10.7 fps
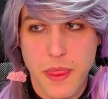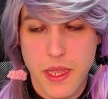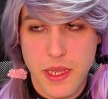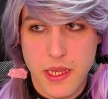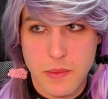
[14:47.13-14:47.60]

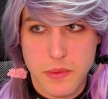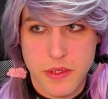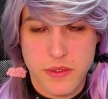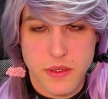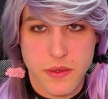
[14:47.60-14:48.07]
input
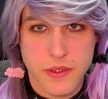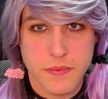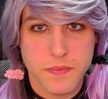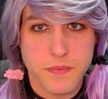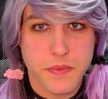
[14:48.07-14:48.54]
is load,
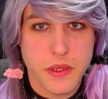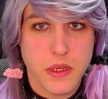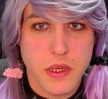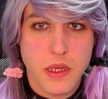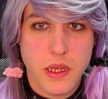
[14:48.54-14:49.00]

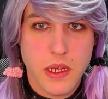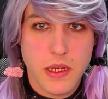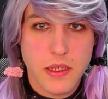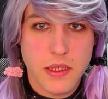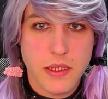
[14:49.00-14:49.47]

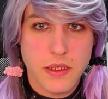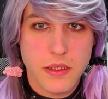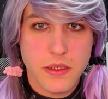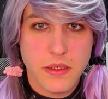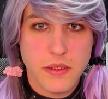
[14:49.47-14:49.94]
and
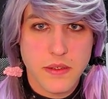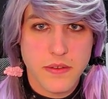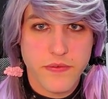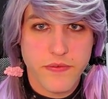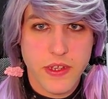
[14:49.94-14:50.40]

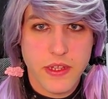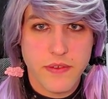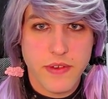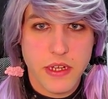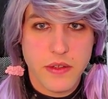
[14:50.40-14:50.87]
feed the
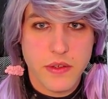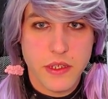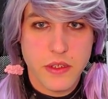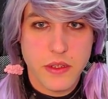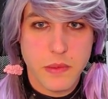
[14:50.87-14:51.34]
value
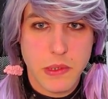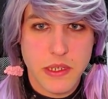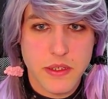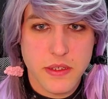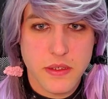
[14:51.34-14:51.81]
into the
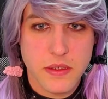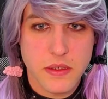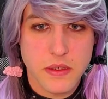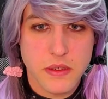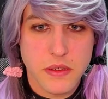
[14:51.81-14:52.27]
bus.
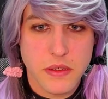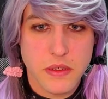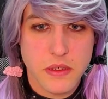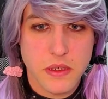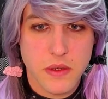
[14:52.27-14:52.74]

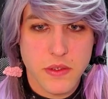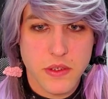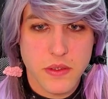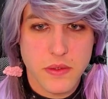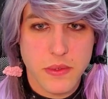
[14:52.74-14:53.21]
It goes all
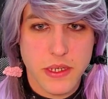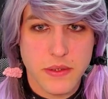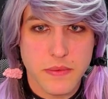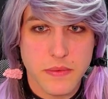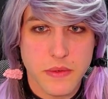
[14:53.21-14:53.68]
the way
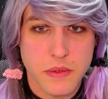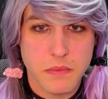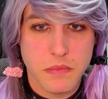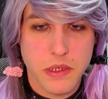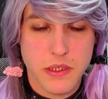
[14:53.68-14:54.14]

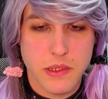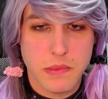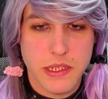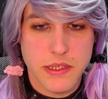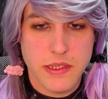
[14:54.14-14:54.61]
because the
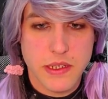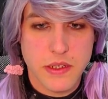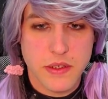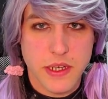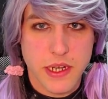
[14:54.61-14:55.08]
bus is
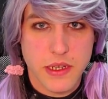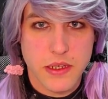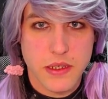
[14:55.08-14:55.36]
interconnected